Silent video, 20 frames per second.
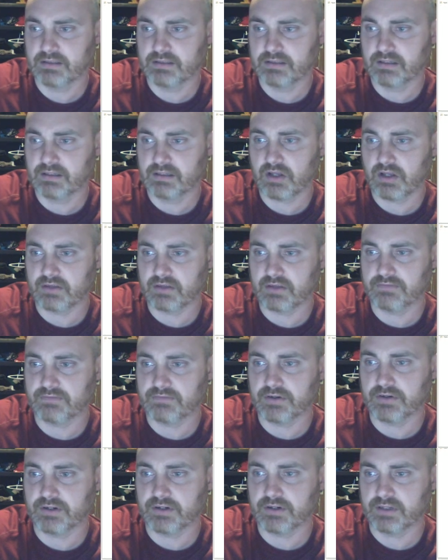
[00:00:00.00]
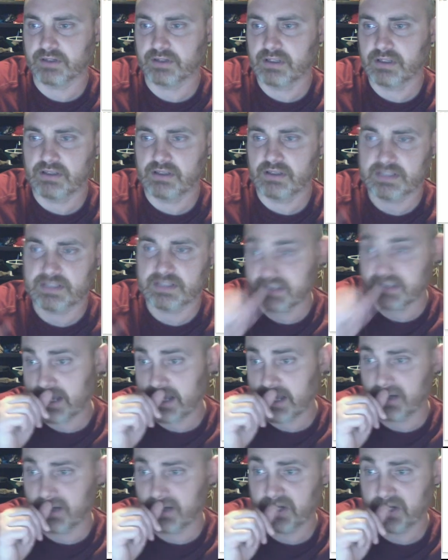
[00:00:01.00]
Call convert. This is now
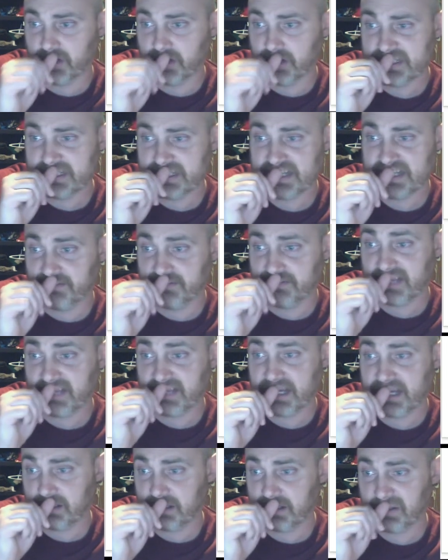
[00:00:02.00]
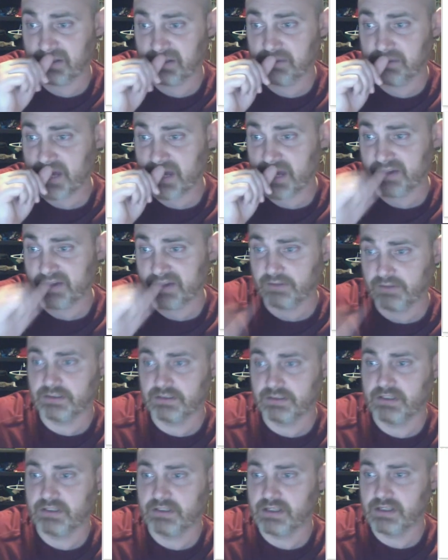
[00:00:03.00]
your TF Lite model,
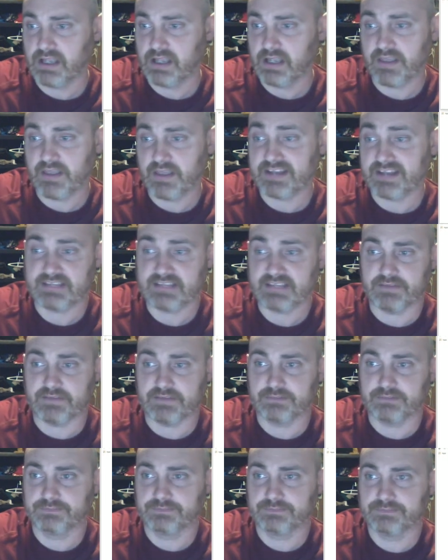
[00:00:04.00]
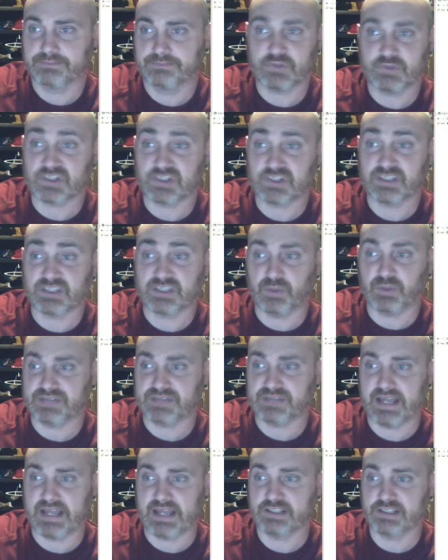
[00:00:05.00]
and then I save it. So it's as simple as
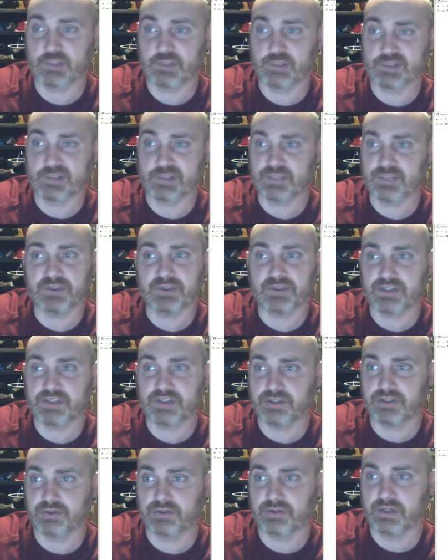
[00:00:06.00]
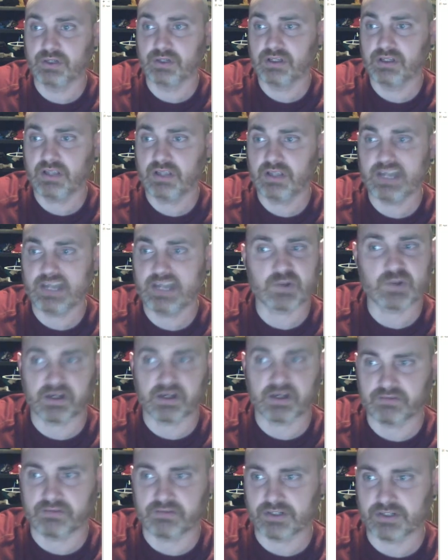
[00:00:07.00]
that. It's super simple to do any sort of
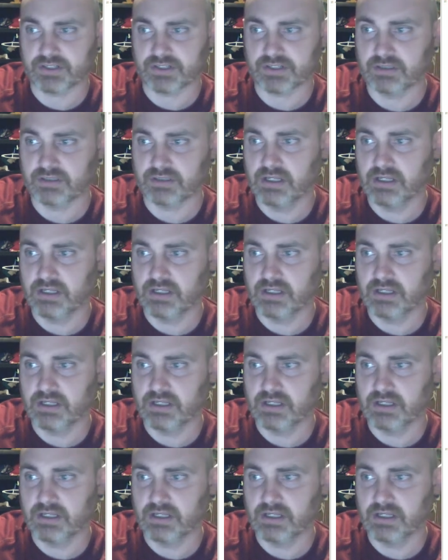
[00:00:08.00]
conversion.